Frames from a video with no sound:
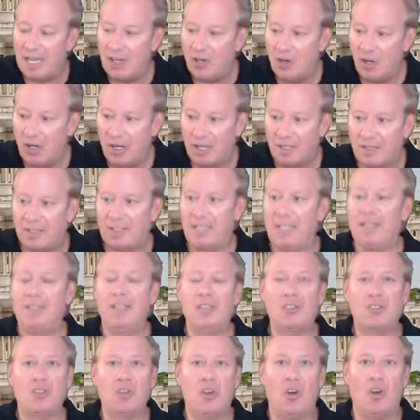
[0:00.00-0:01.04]
you're going to sing
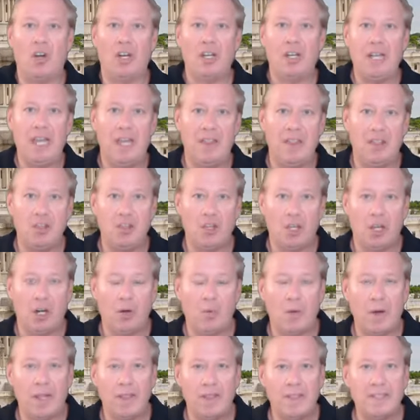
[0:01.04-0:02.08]
this song and then you're going to
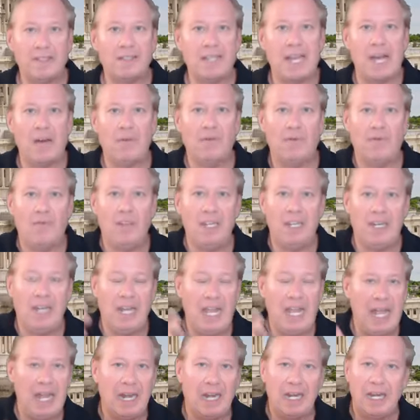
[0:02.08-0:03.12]
wear this outfit.
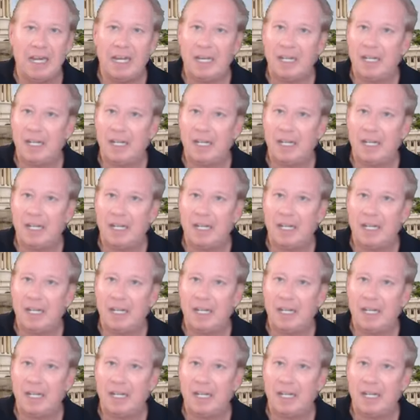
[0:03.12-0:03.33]
And